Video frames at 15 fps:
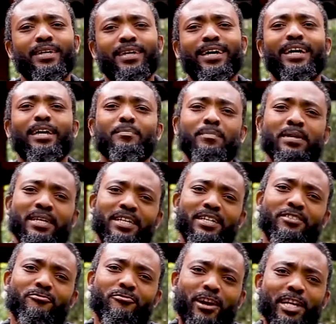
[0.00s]
and make
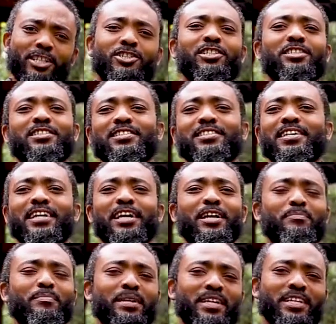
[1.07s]
it righteous
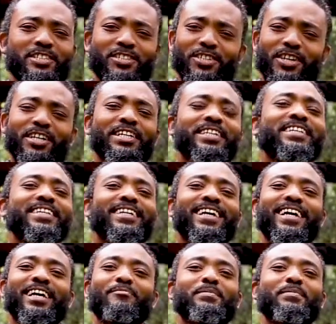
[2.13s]
and make it solid and